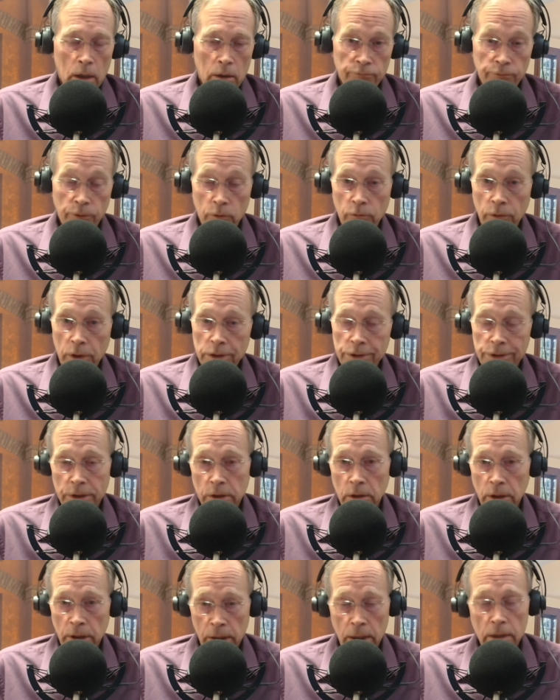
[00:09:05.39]

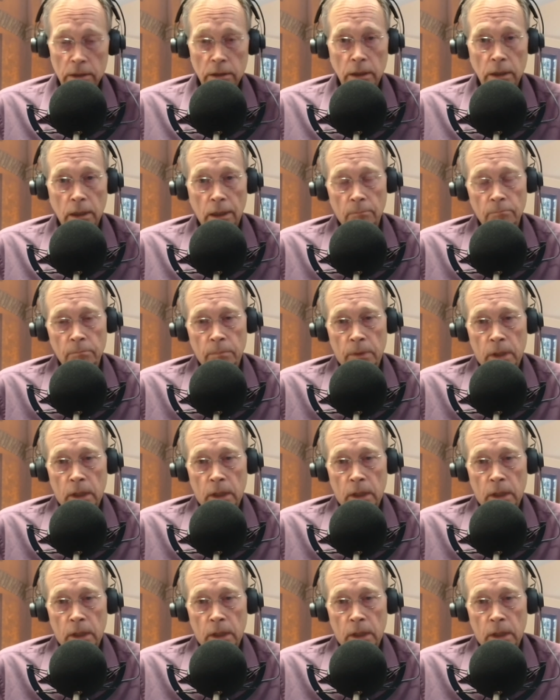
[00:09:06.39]
rental income,